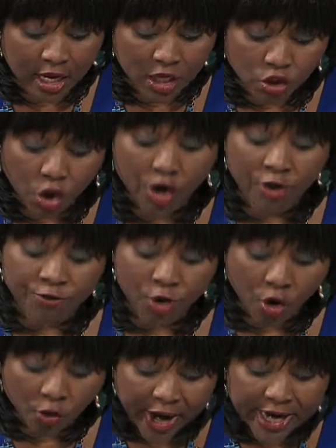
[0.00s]
So if
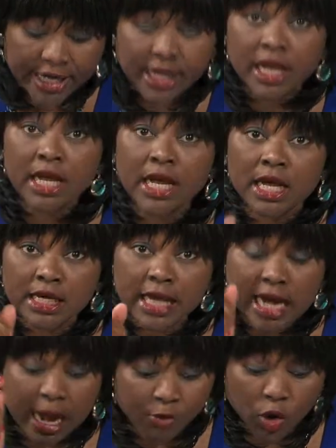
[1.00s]
you're ready,
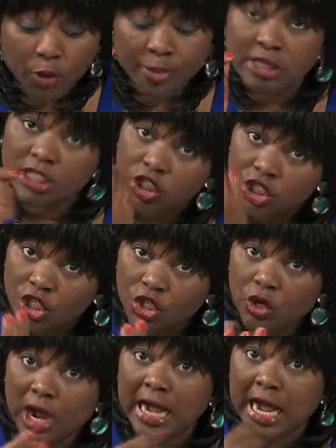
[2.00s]
then I'm going to be teaching
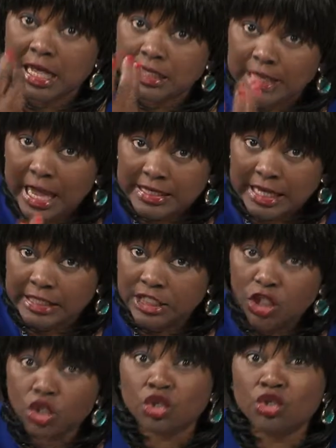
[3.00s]
you and as, as I
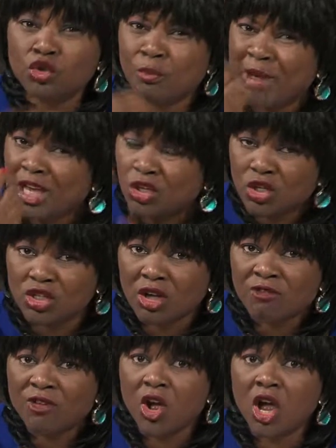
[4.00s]
teach you, you make use
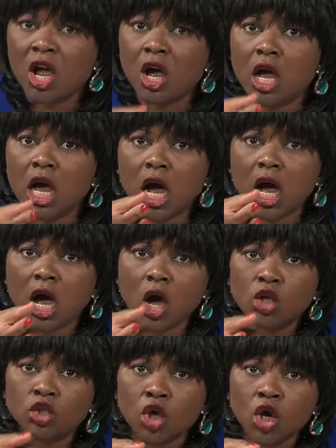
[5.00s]
of uh, uh,
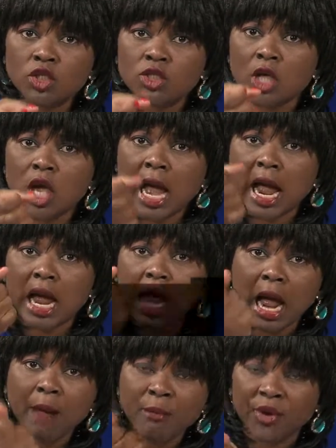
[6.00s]
those
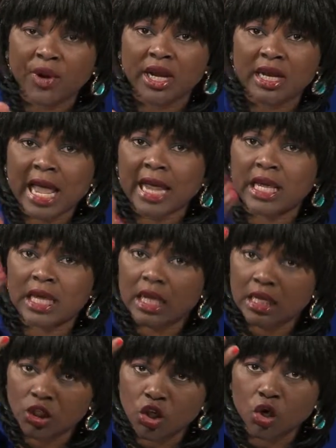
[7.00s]
armory, like,
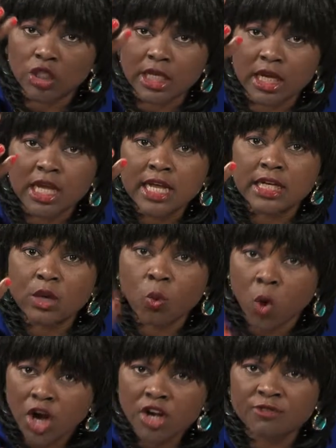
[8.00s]
you know, the, the
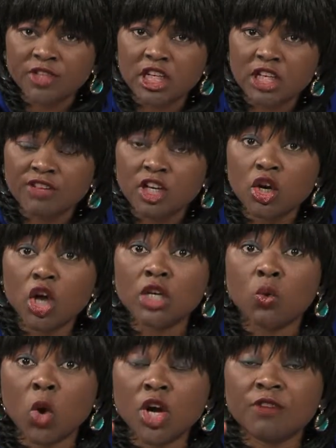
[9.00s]
word of the living God, the
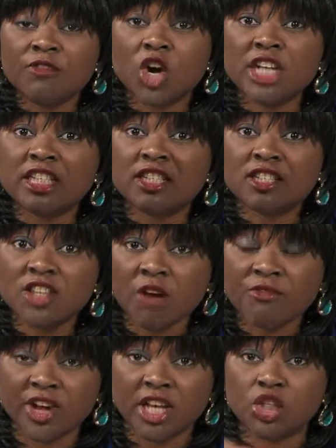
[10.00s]
word of God is
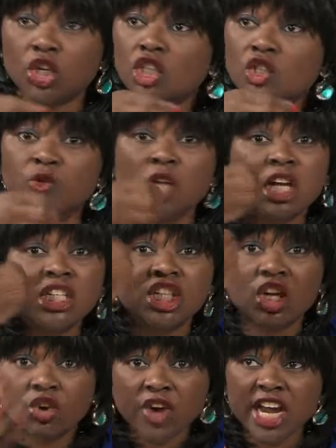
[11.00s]
sovereign. Just
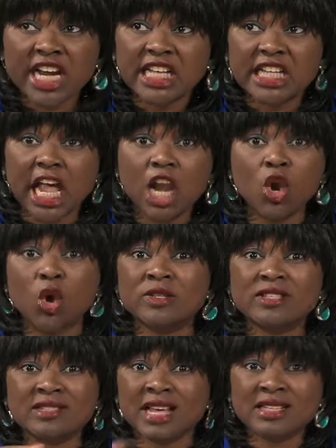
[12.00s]
decreeing it alone
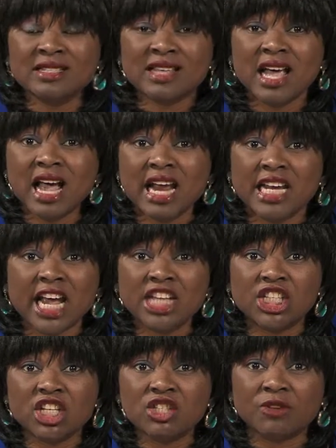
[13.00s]
sends the
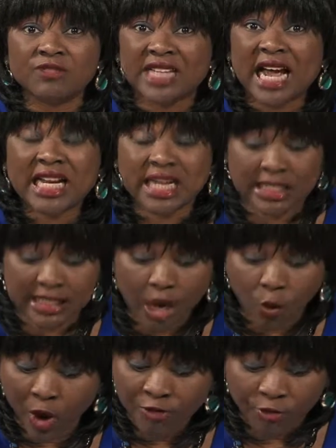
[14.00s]
agents of darkness
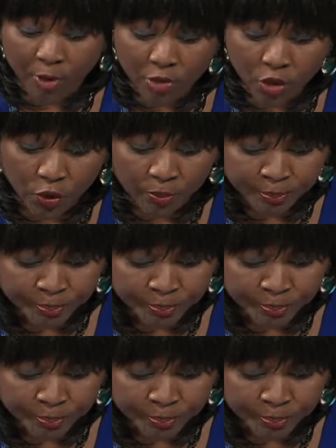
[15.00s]
away from you.